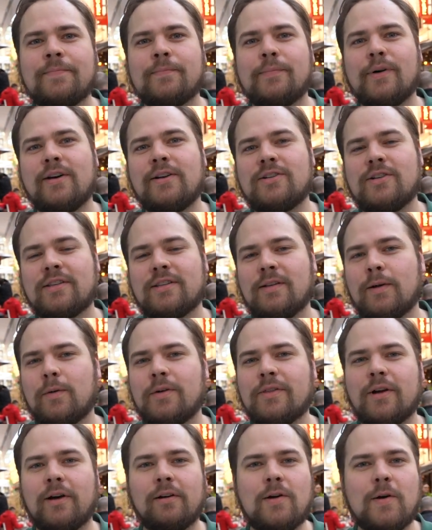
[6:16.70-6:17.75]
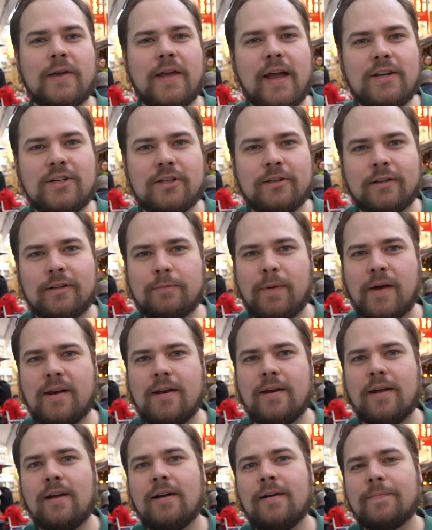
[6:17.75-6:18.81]
But just like with our location, it's been
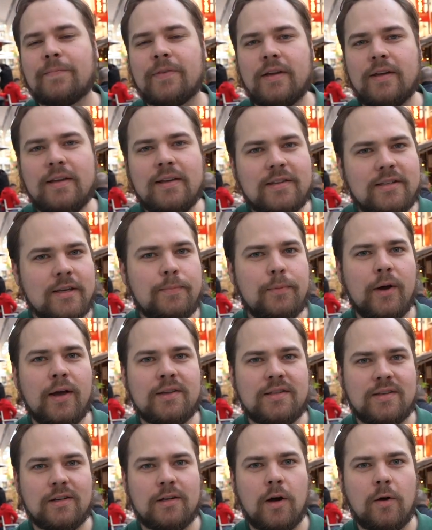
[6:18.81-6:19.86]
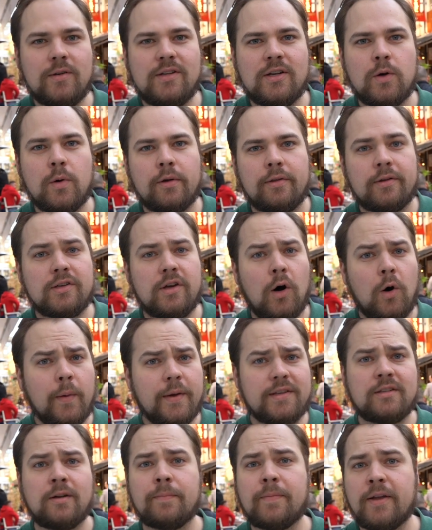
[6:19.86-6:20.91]
the easy place to go to where there's always
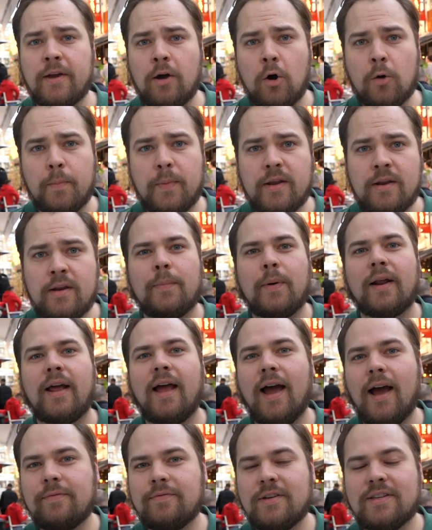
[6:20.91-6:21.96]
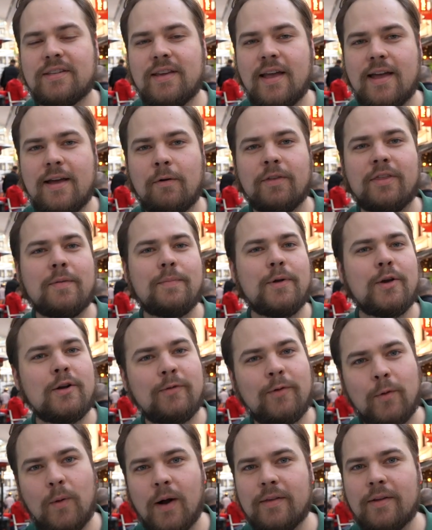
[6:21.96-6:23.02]
something open. But I have to say, with the
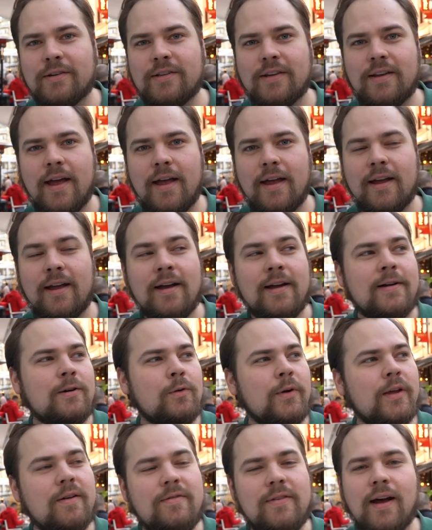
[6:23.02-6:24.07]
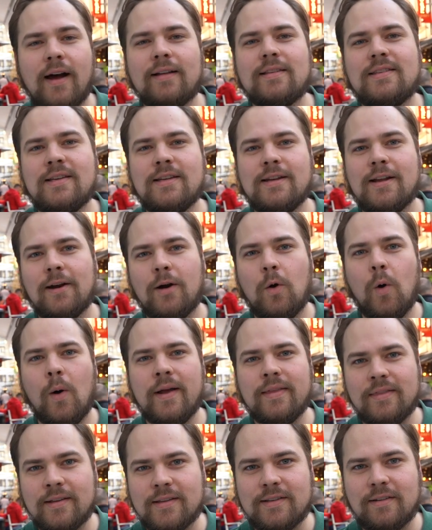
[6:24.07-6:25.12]
beautiful weather today, we have not seen it
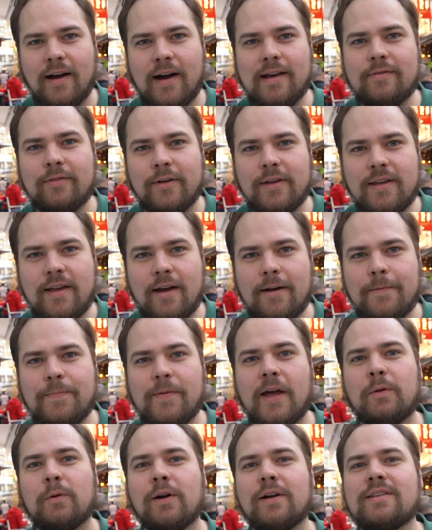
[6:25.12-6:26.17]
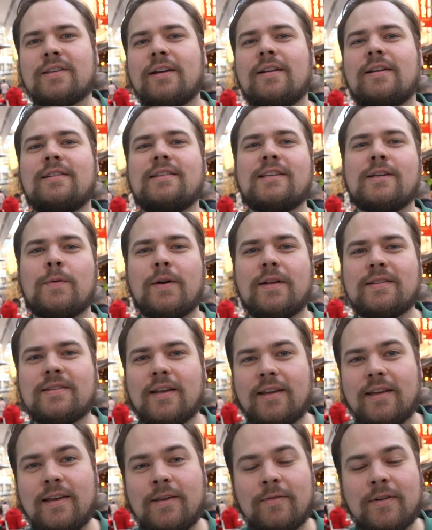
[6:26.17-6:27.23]
quite this lively yet, and we're excited to see what it's
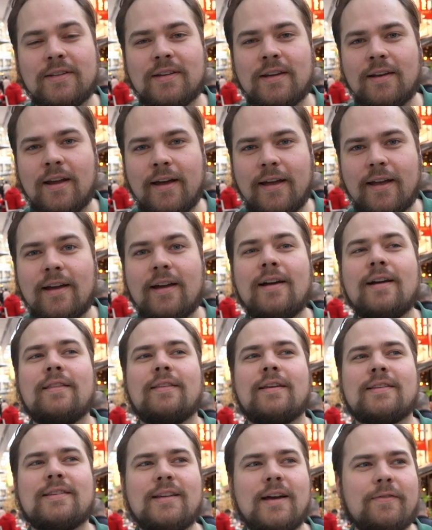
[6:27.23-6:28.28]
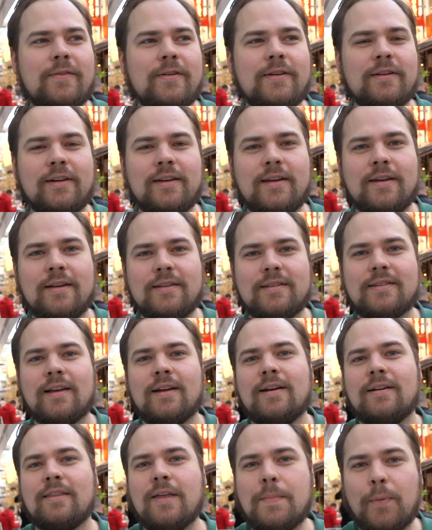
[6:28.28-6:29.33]
like even tonight. This definitely is
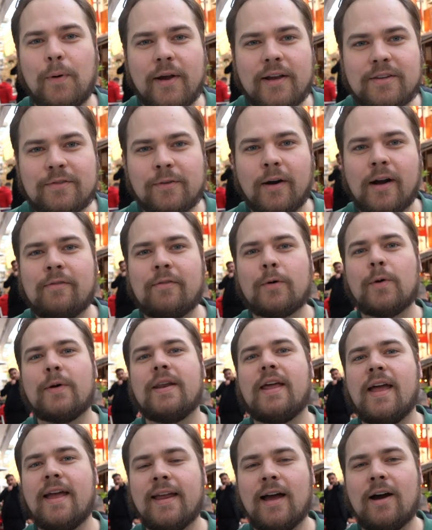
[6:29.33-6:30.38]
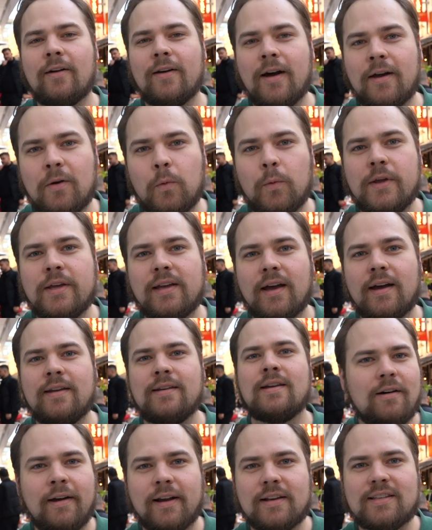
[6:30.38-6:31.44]
the place for everyone to hang out on a weekend,
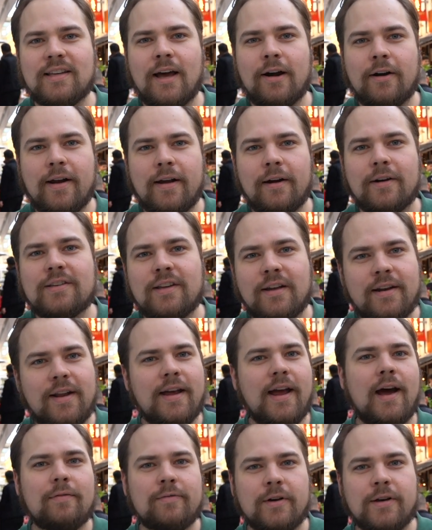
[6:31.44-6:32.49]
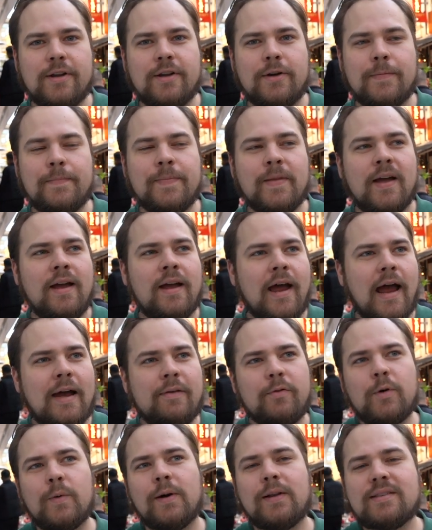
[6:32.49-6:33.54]
like a Saturday or Sunday afternoon.
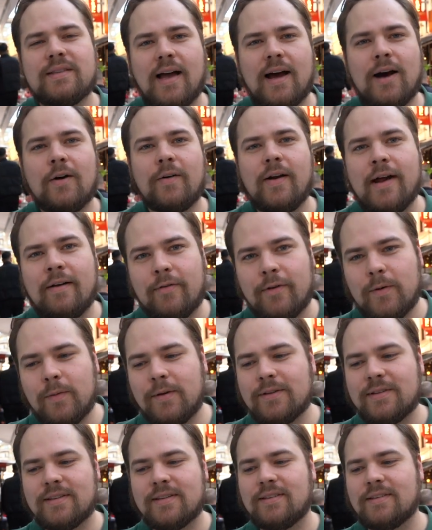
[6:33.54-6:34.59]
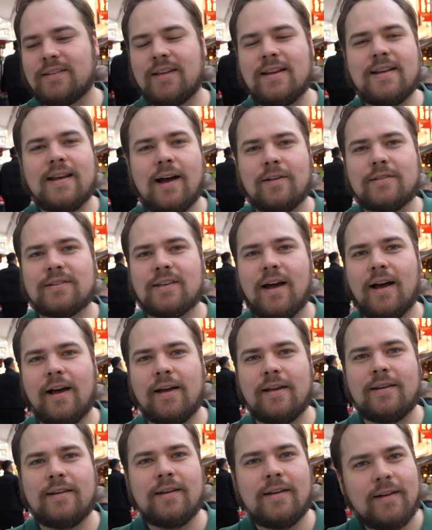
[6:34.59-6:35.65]
Everyone's out, everyone's sitting
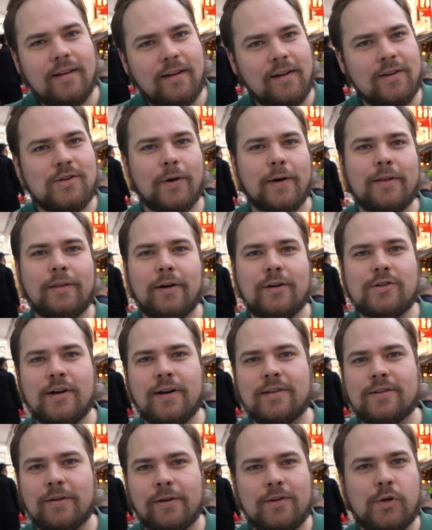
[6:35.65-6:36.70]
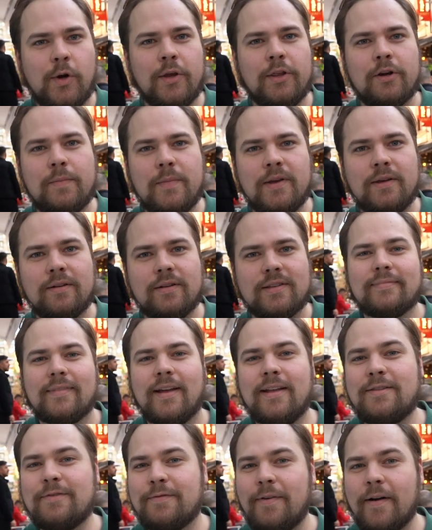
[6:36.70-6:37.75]
outside, enjoying their drinks or enjoying their meals.
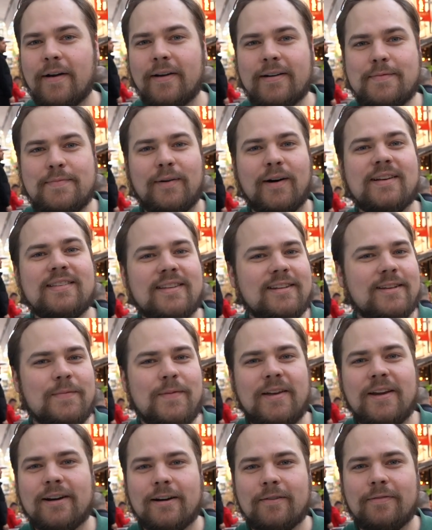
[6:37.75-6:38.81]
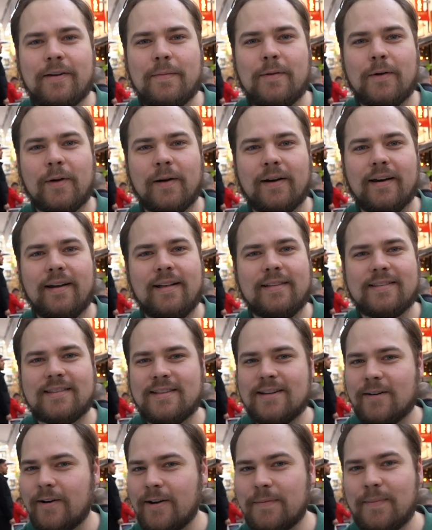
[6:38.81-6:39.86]
It's very pleasant to be here in February. It's
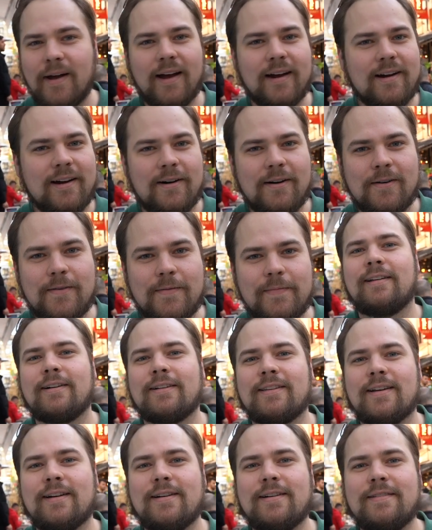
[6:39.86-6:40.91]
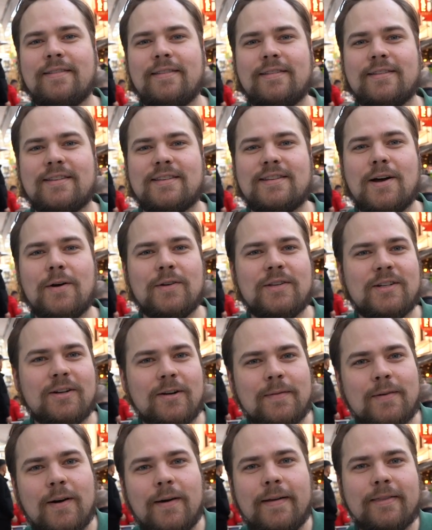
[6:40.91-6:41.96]
snowing back home. There's a
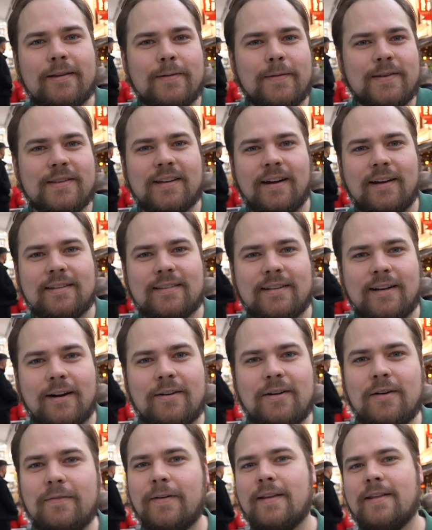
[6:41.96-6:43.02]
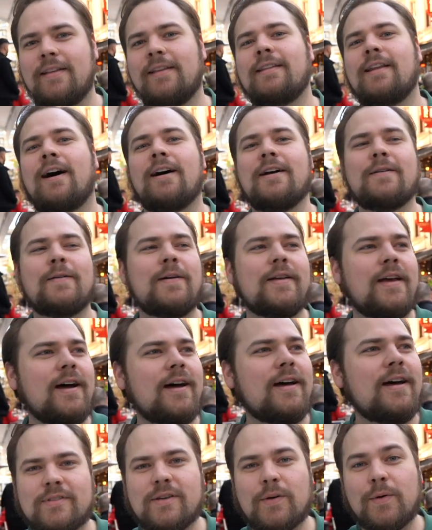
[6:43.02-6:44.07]
snowstorm going through Wisconsin. I don't know if it hit Iowa
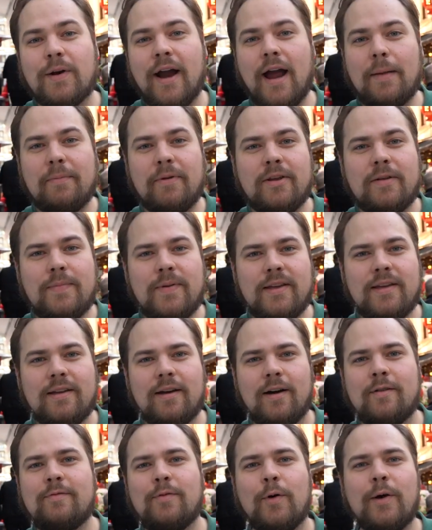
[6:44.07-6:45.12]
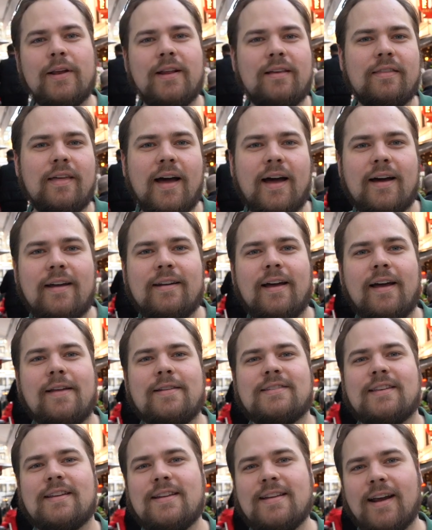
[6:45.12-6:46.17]
yet. So we're happy to be avoiding that and
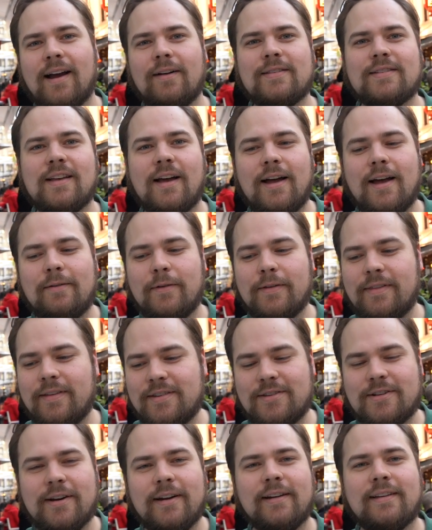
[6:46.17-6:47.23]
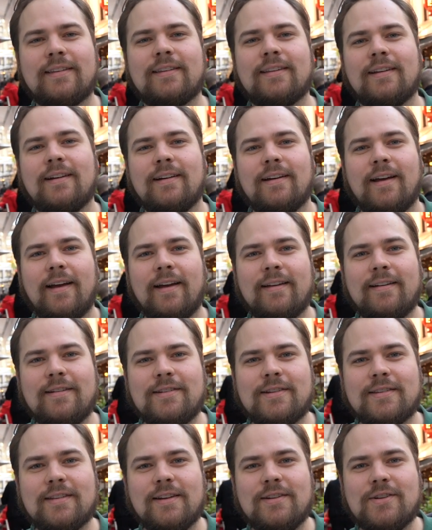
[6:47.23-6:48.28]
sitting outside with these drinks and
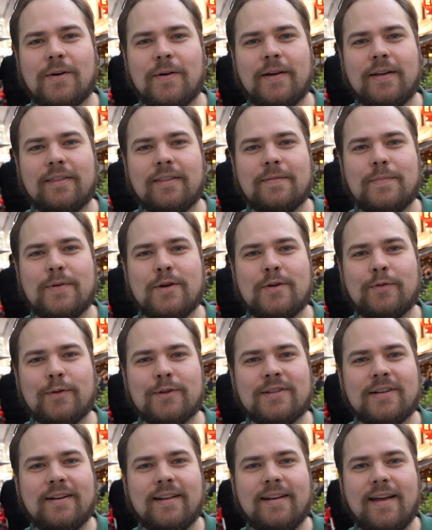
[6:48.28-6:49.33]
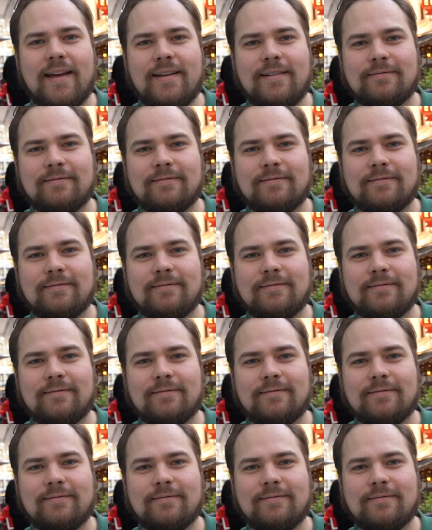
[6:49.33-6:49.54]
just enjoying the beautiful sunny day.